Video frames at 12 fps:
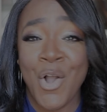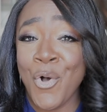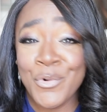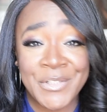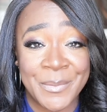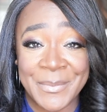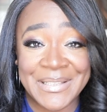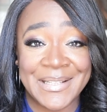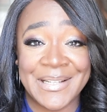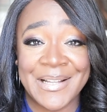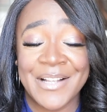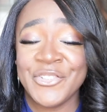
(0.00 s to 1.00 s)

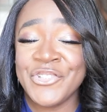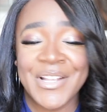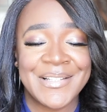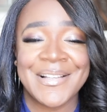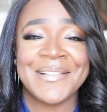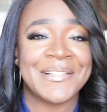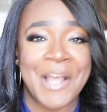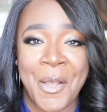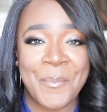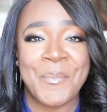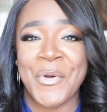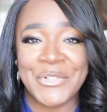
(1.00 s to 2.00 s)
Ultimately, just
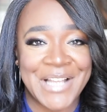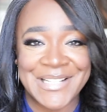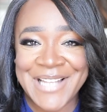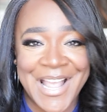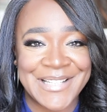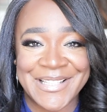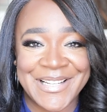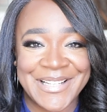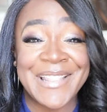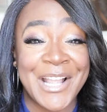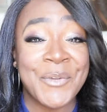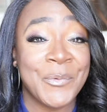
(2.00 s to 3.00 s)
stop multitasking.
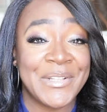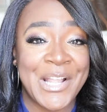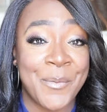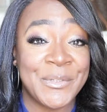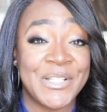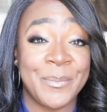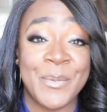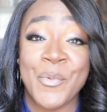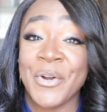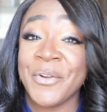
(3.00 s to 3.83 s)
That can really help you to be more